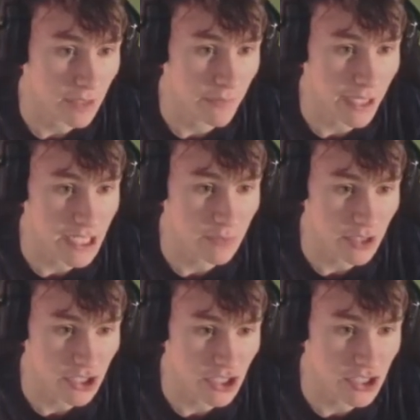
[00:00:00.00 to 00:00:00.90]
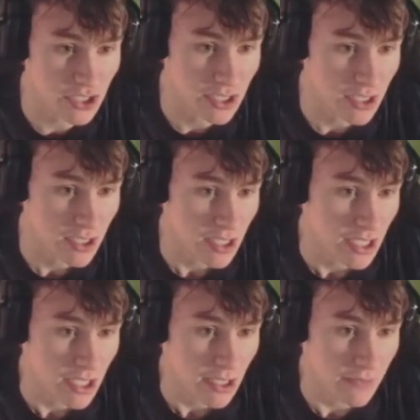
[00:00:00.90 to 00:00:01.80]
Then he switches.
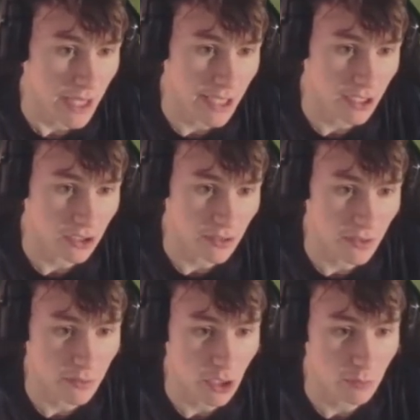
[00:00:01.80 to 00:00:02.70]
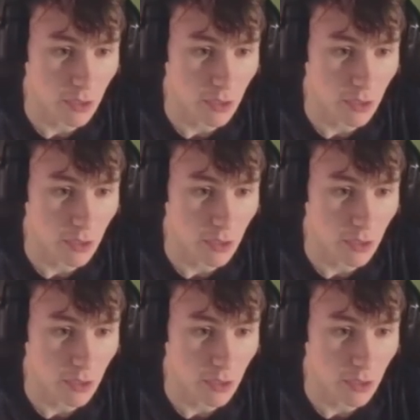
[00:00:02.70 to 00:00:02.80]
Then look, there we go.